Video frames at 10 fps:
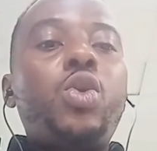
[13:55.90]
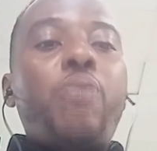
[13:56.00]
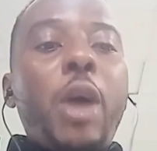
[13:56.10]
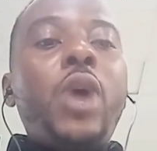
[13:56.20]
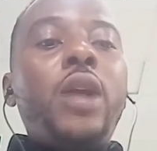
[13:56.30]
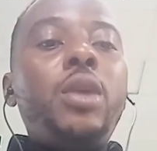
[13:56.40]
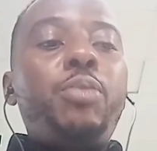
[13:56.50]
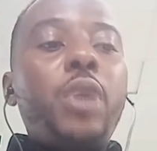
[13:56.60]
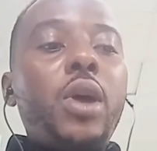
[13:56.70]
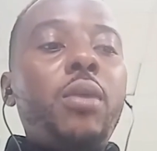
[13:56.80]
So Pep
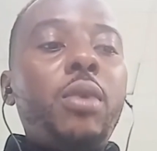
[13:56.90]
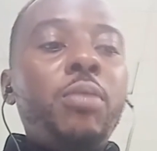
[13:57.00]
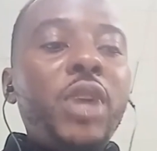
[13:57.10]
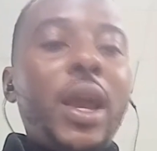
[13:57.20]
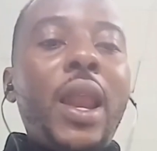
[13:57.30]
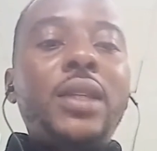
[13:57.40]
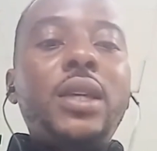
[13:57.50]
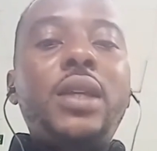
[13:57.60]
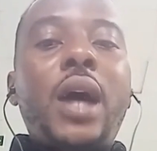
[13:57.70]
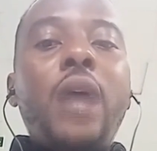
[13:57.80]
Guardiola, Mikel
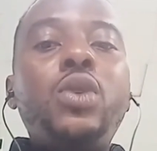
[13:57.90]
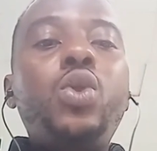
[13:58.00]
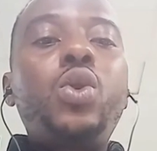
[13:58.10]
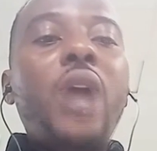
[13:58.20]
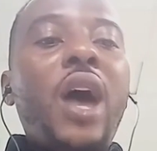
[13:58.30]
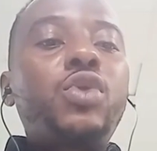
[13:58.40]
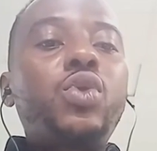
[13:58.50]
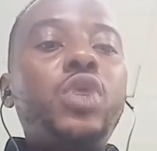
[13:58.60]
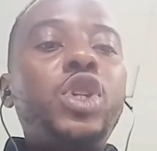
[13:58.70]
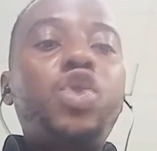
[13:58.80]
Arteta, you don't have
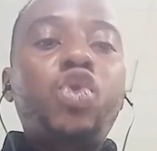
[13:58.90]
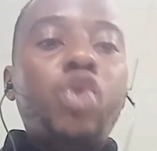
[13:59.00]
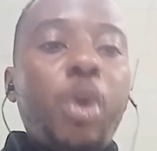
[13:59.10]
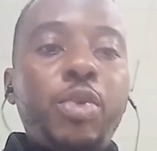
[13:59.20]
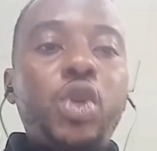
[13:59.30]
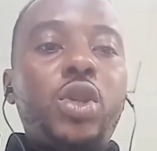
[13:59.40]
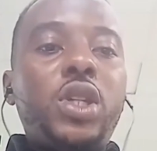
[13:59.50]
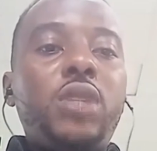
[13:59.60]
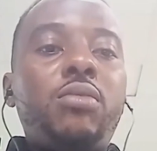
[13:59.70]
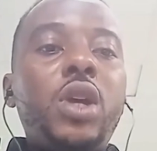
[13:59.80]
to disrupt your
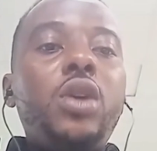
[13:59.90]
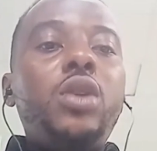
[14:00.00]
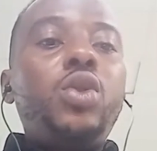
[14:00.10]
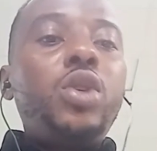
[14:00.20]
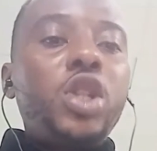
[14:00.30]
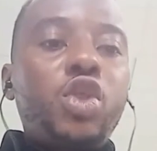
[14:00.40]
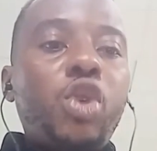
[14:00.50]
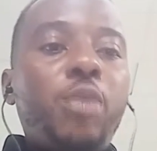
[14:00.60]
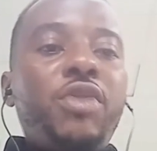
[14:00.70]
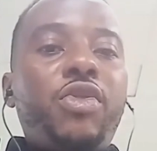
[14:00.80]
team. Don't
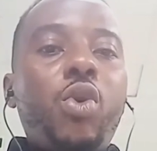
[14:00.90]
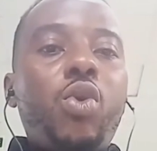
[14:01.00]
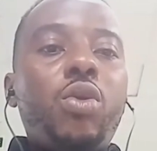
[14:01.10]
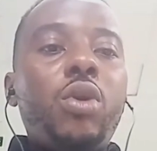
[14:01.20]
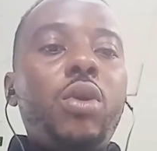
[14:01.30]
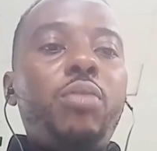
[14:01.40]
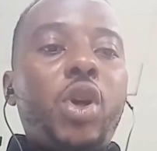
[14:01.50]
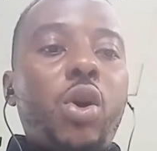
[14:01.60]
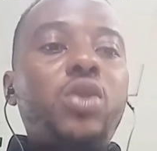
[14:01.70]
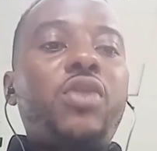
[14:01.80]
disrupt the flow. I'm
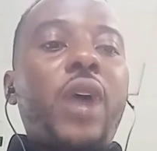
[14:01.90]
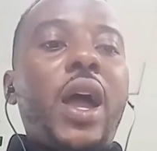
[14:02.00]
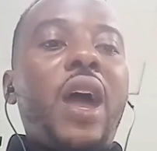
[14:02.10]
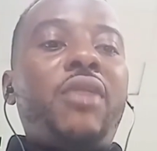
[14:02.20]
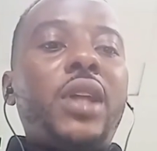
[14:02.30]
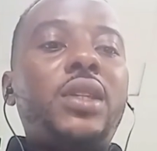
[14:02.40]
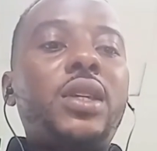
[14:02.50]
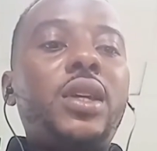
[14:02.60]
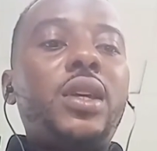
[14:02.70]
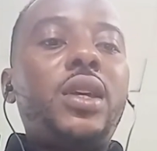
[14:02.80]
very sure that
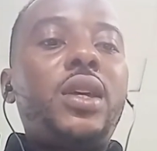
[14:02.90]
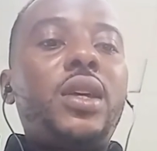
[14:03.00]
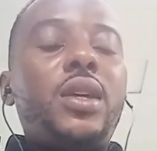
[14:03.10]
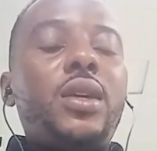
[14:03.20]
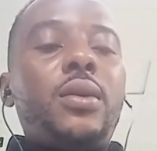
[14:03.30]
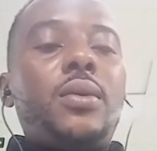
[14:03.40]
if I've got